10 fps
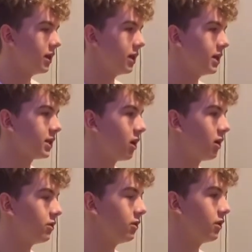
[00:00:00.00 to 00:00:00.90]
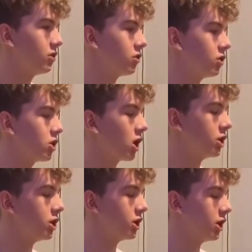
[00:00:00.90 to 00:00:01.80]
it's hard to sort of
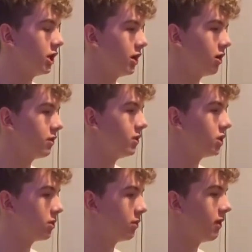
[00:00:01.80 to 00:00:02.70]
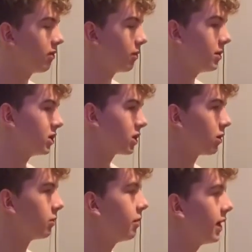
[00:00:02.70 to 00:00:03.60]
judge in our division with everyone being so
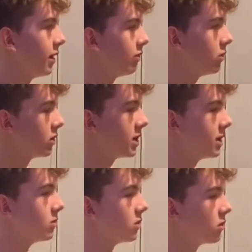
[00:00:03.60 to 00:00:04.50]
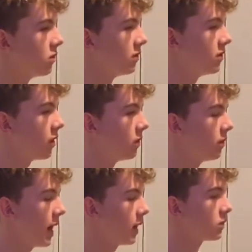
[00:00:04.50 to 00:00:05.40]
competitive. All the teams are sort of, there's no
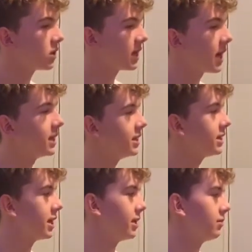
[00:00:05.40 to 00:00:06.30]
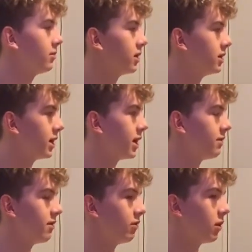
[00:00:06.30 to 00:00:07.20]
outstanding team that is ahead of
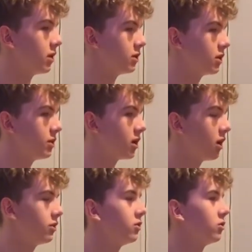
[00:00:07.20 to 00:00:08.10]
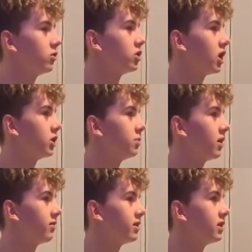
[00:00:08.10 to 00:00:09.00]
everyone, so it's hard to sort of judge. But
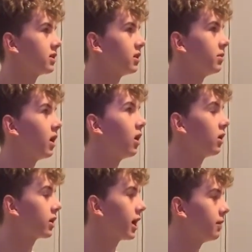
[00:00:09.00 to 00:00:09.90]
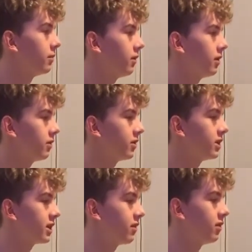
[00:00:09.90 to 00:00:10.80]
I think it's going to be a hard game, and I think
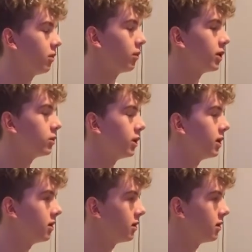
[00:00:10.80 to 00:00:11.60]
it's definitely one we can win.